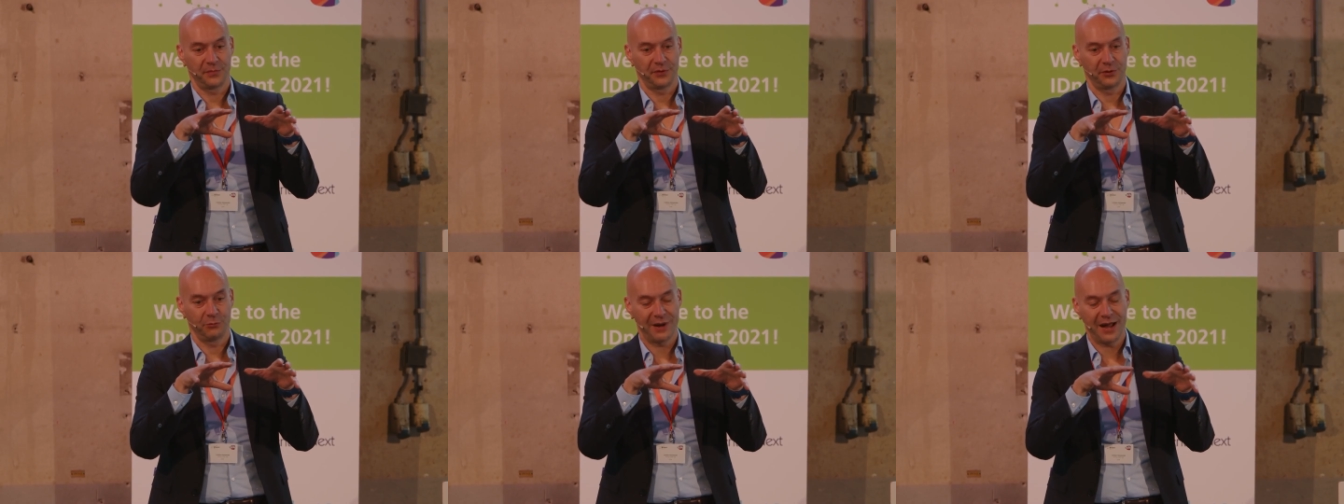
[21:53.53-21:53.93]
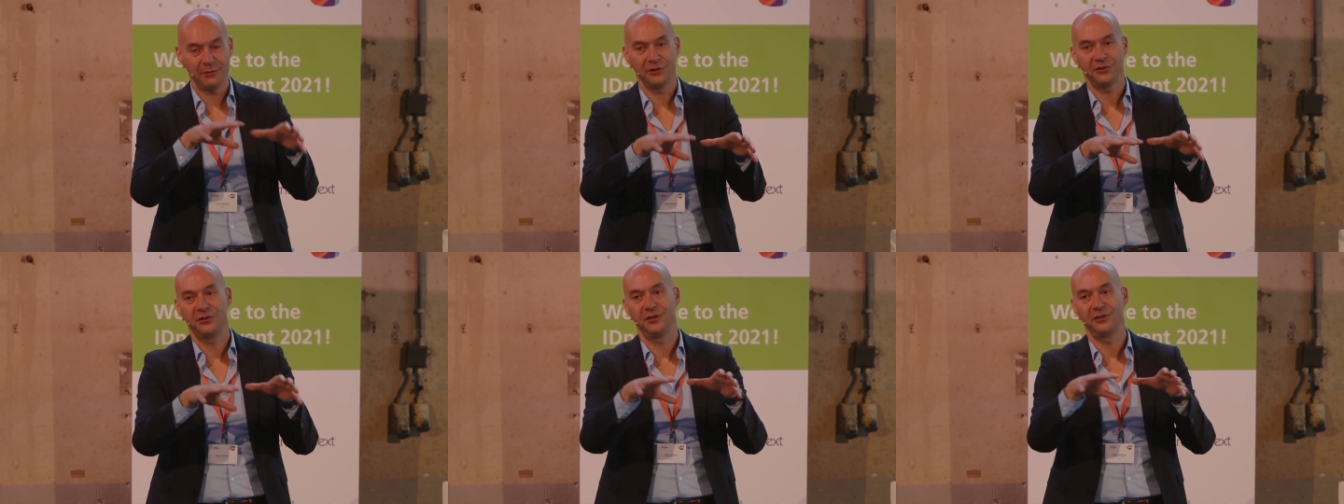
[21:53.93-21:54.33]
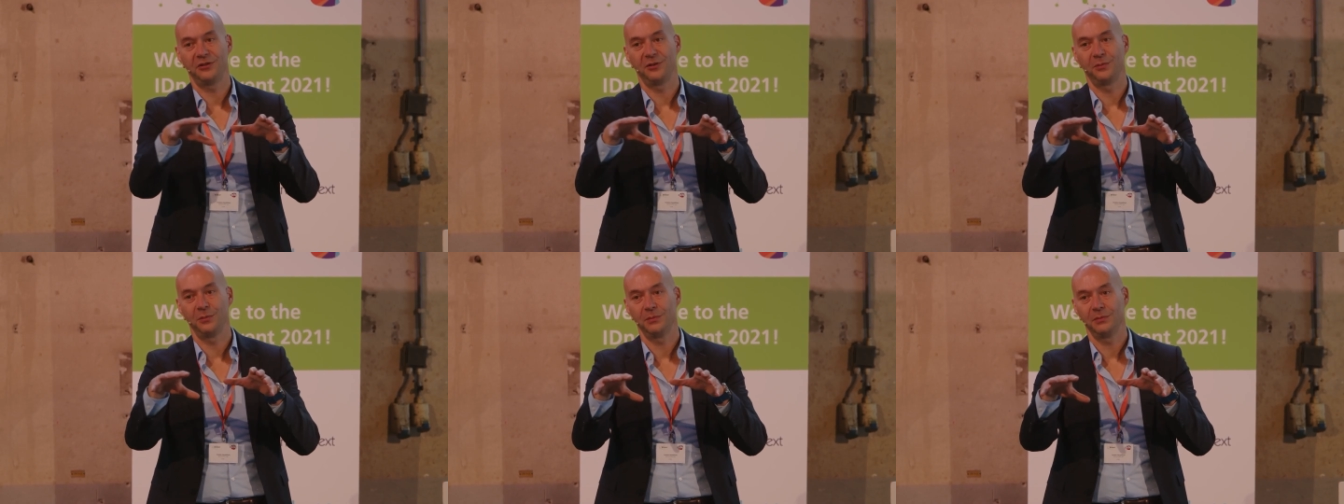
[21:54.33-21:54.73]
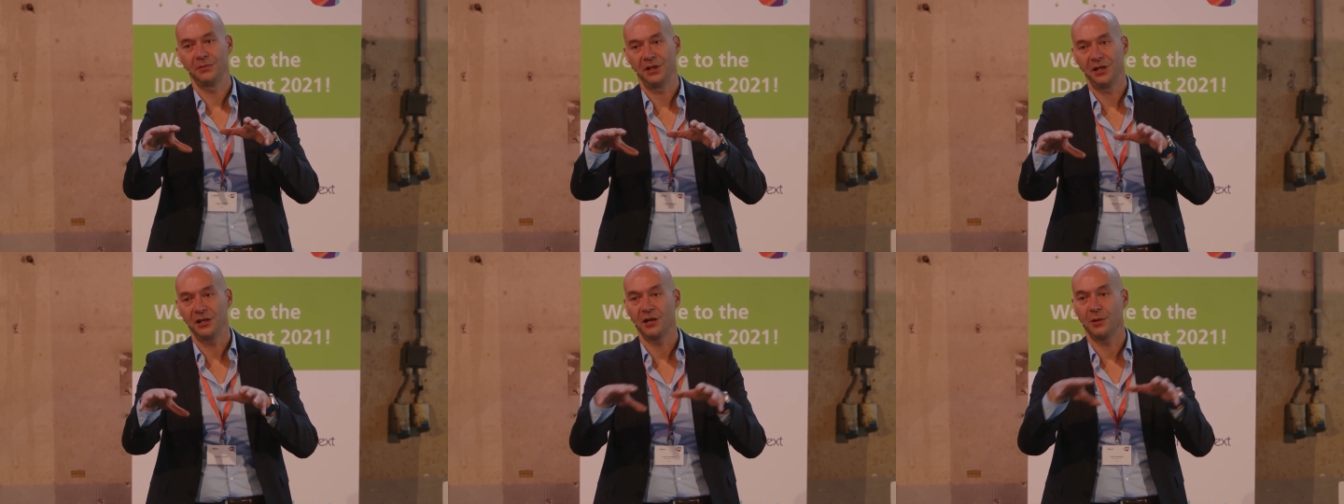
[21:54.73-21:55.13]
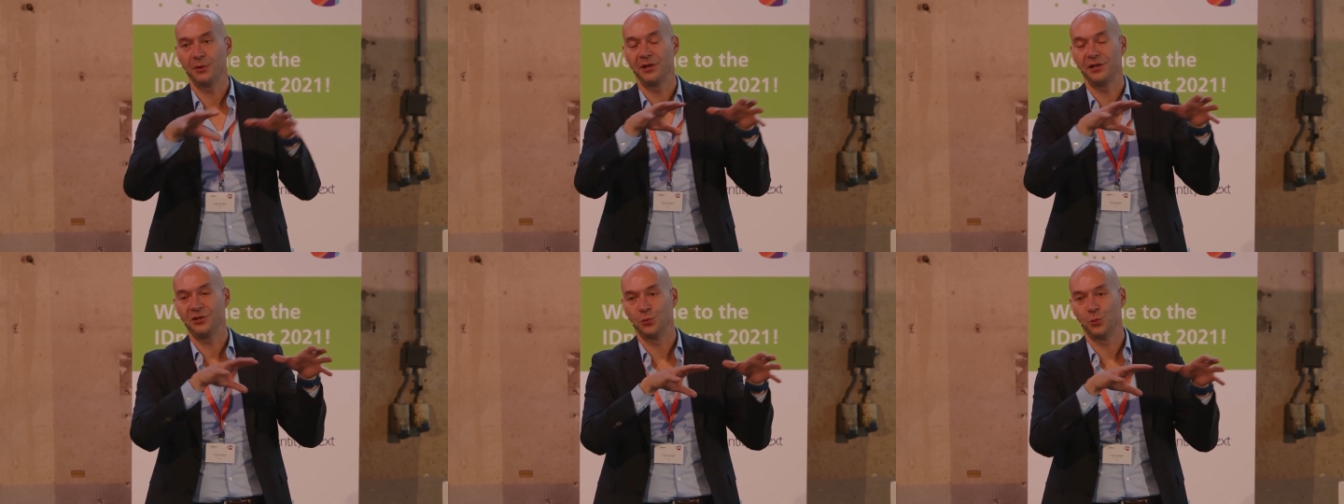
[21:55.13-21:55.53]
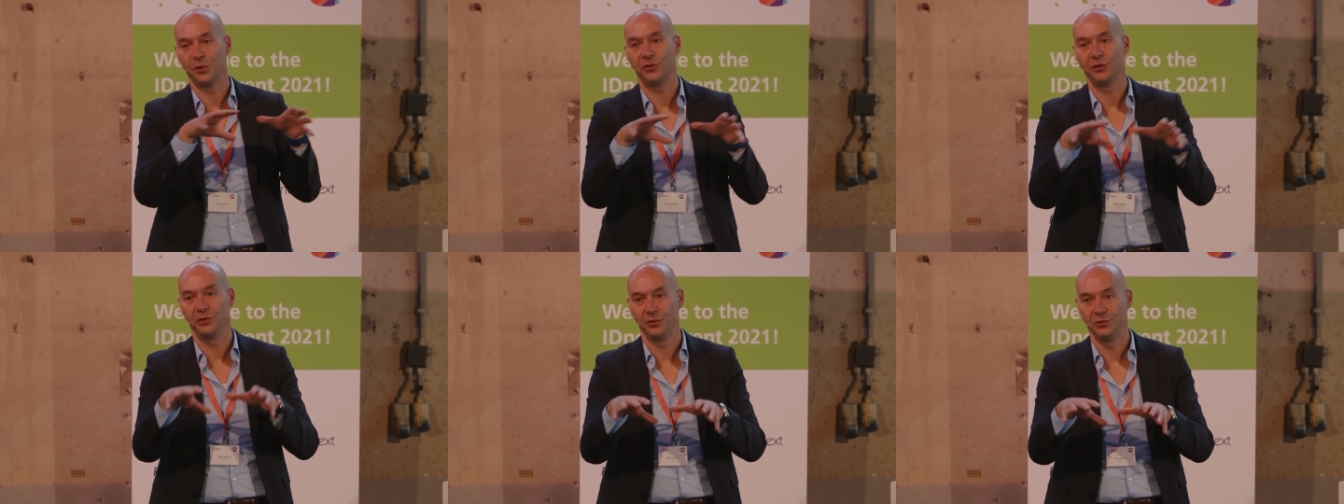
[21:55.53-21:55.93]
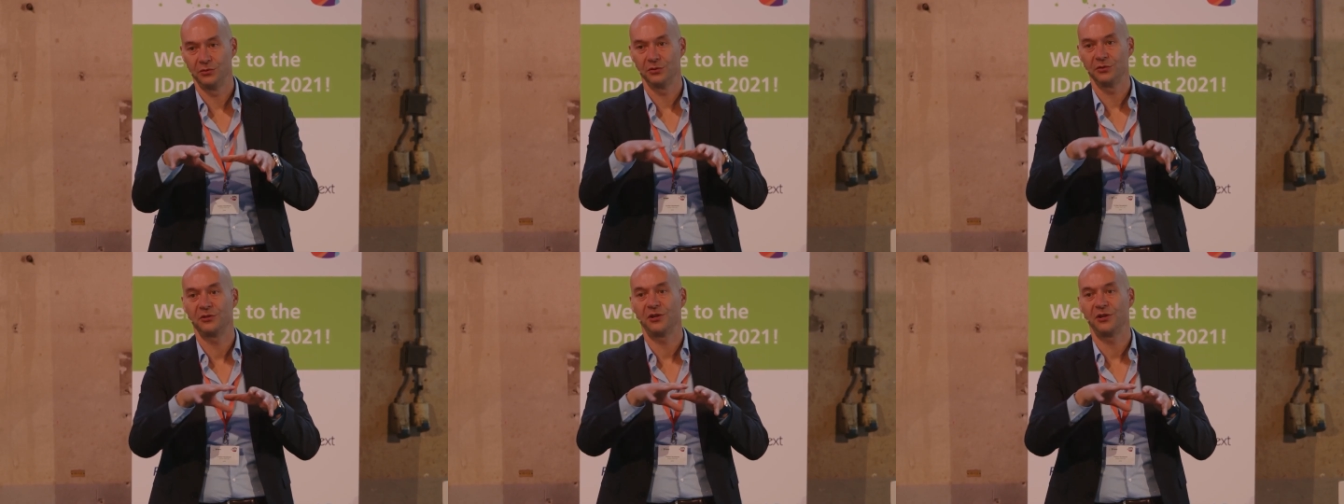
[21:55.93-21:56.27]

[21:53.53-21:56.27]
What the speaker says: routing system, in combination with the user,